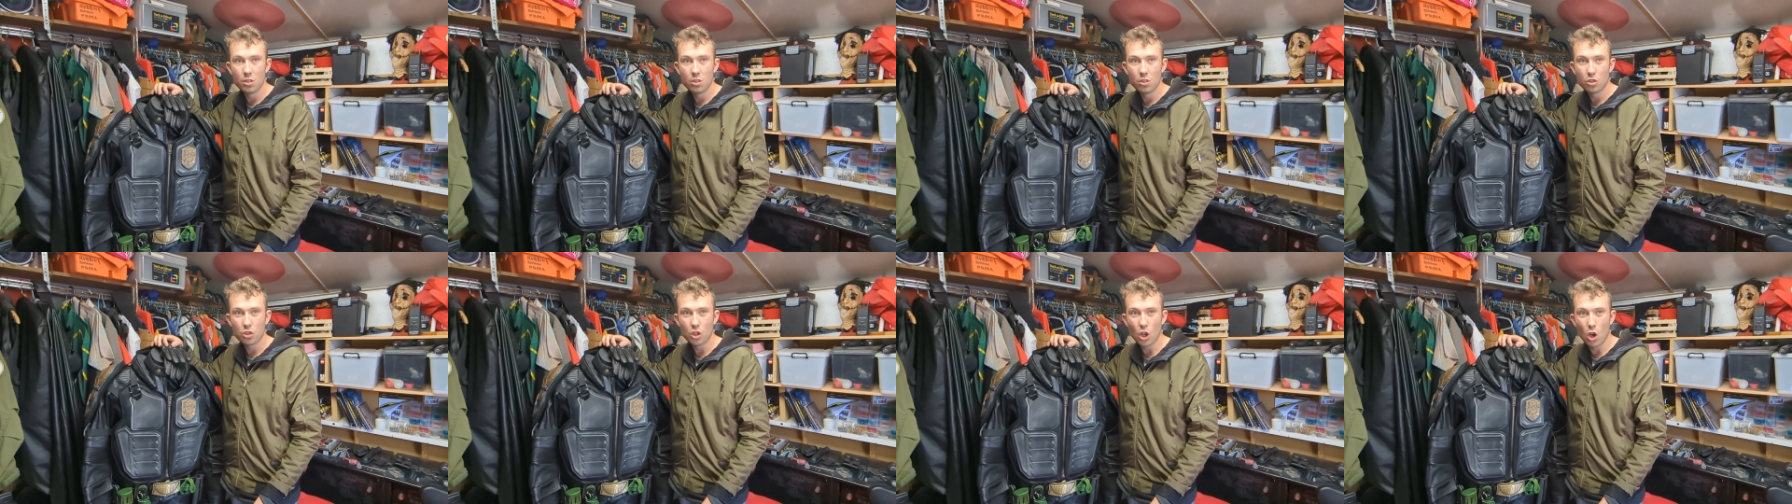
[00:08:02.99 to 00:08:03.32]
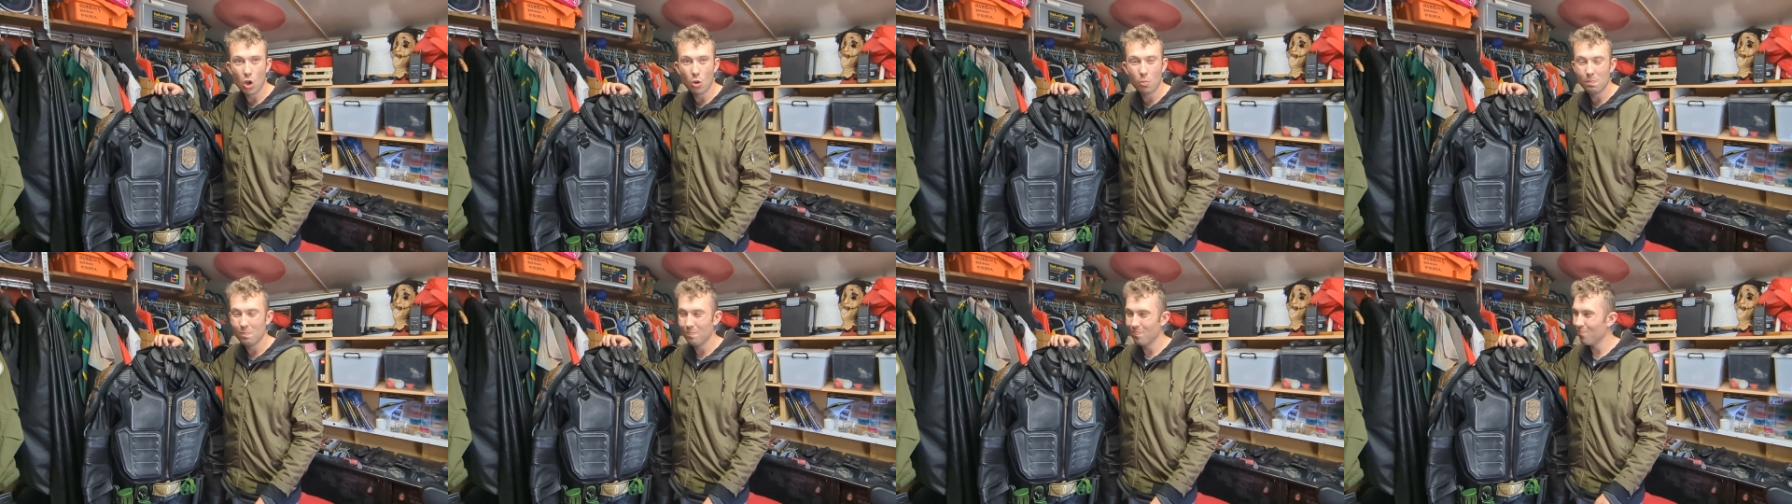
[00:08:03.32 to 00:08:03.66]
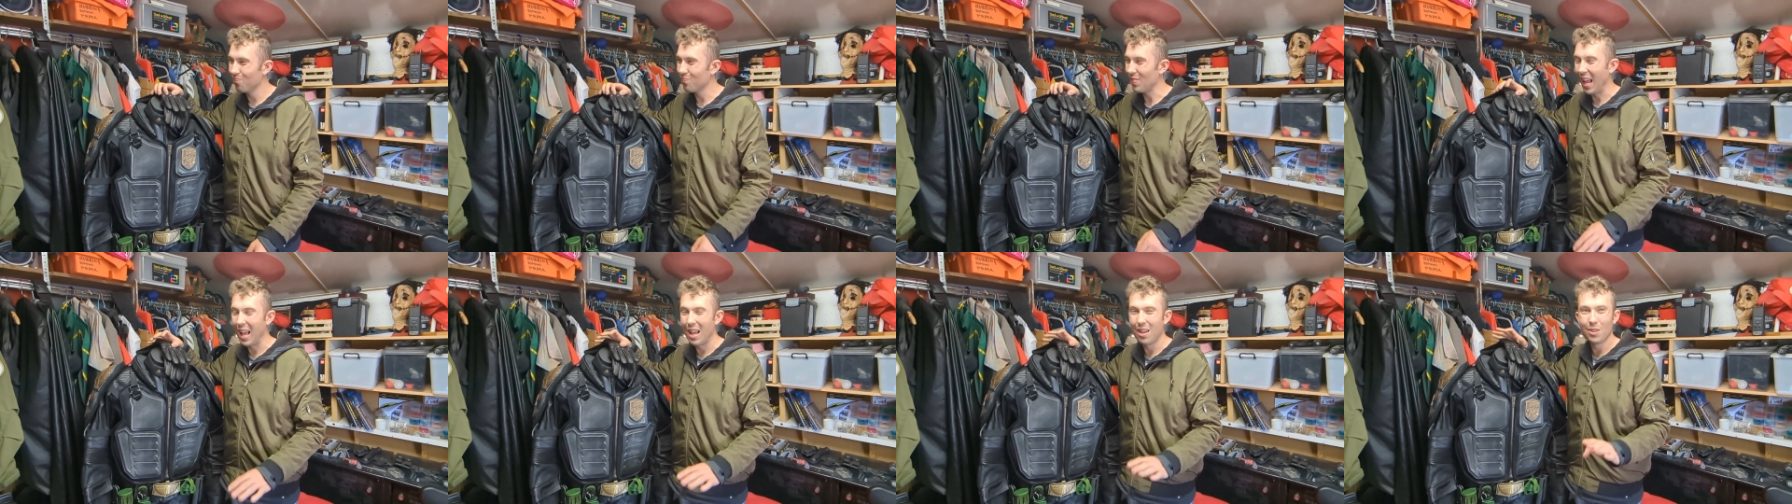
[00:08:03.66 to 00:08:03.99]
So
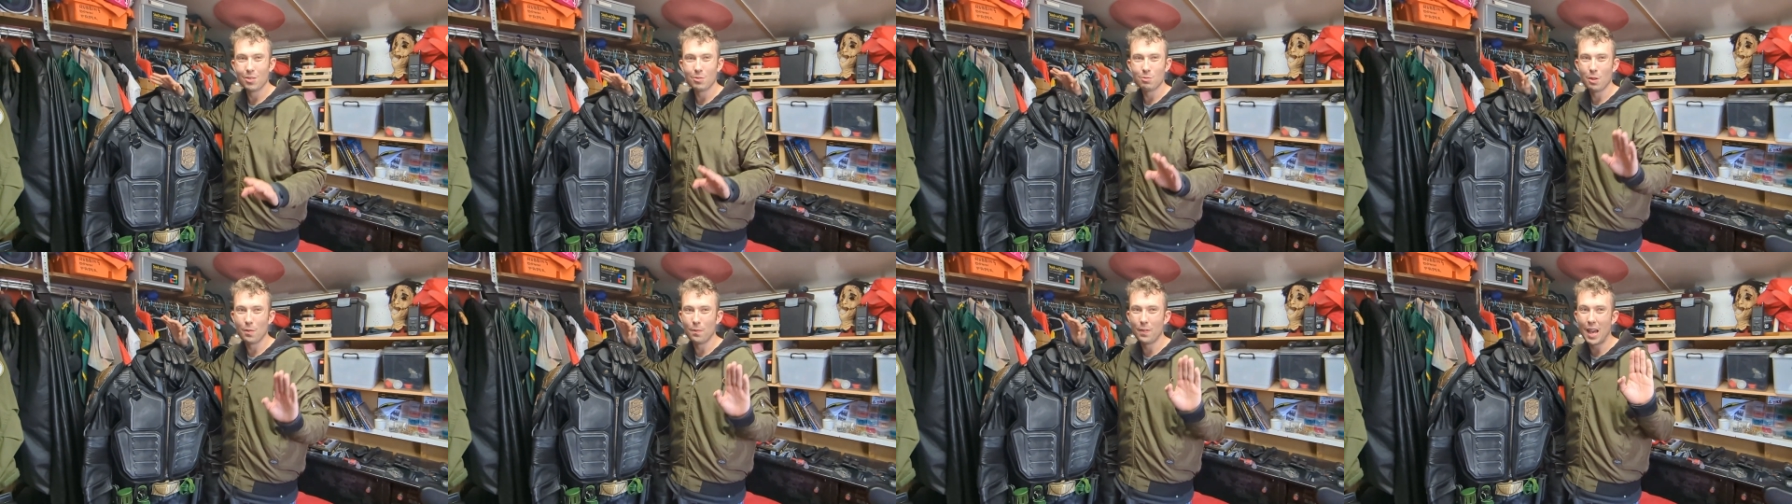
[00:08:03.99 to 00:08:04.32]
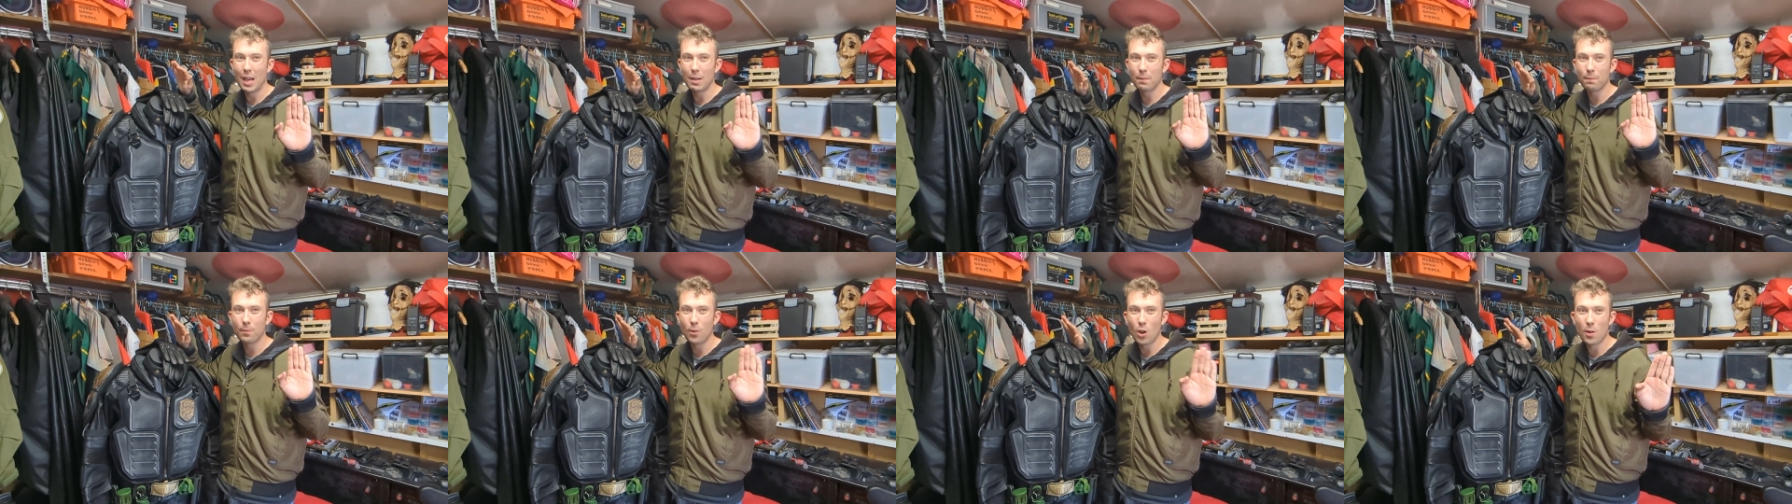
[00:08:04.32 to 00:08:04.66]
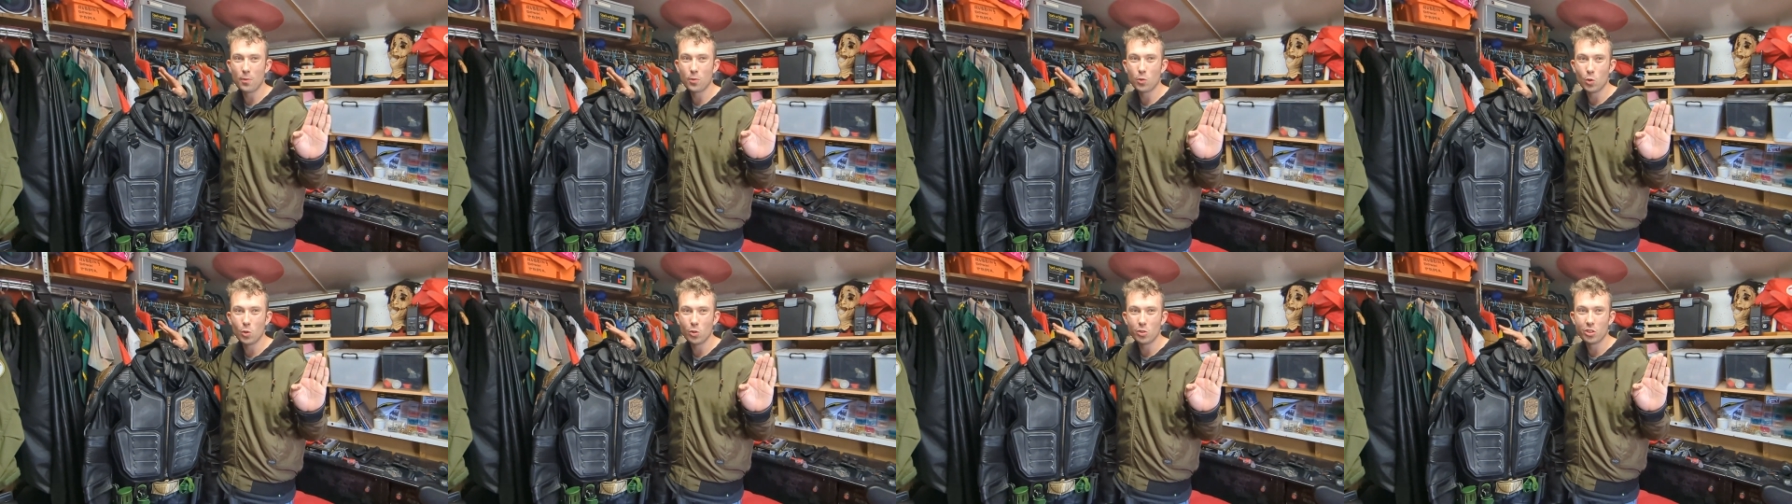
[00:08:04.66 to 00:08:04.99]
without
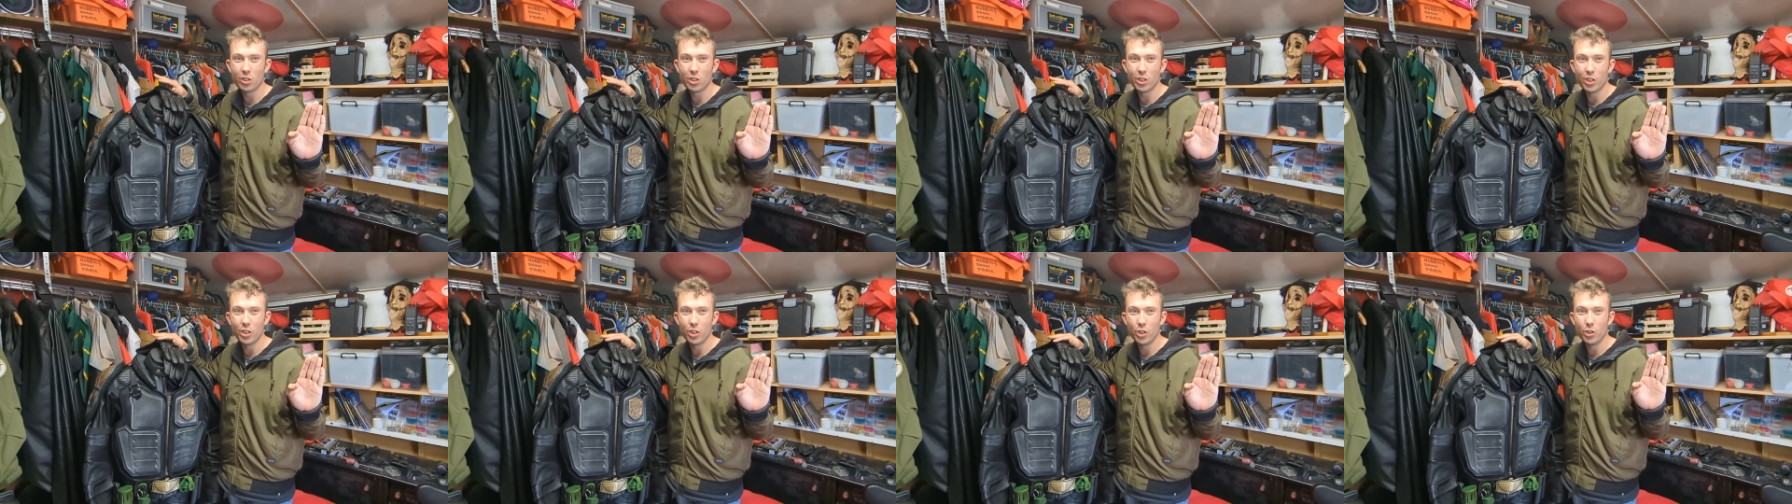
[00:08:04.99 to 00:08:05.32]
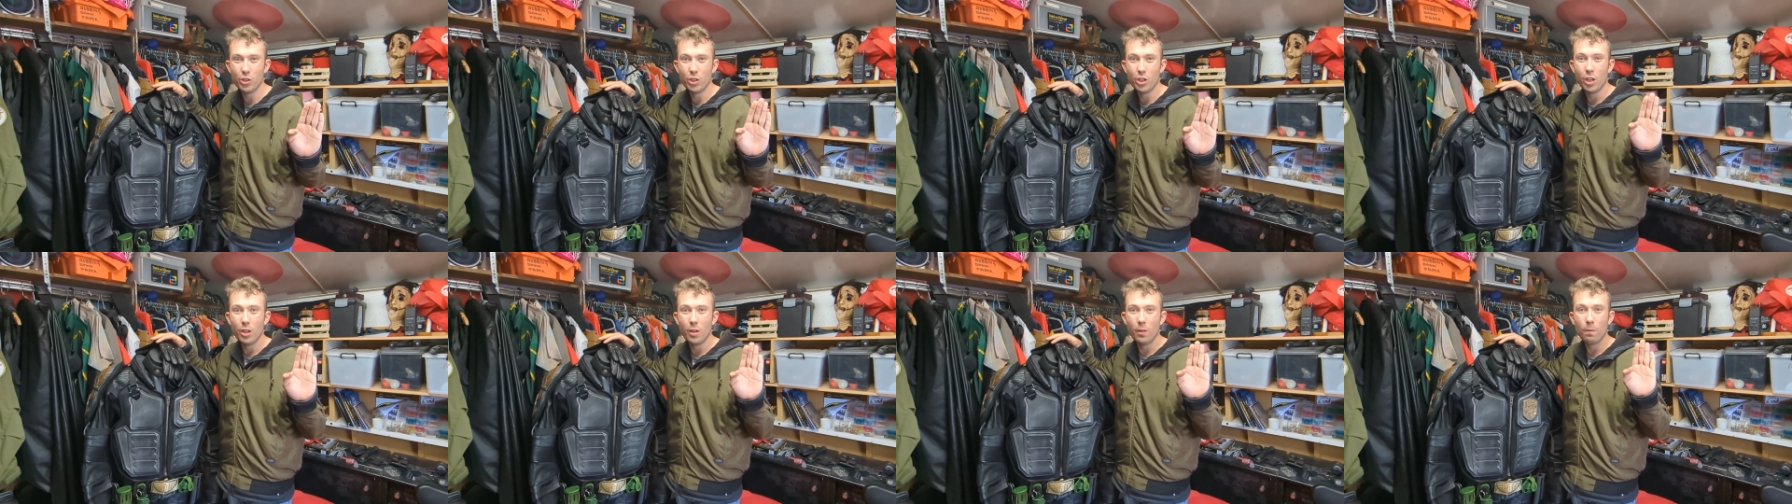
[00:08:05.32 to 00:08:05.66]
further ado,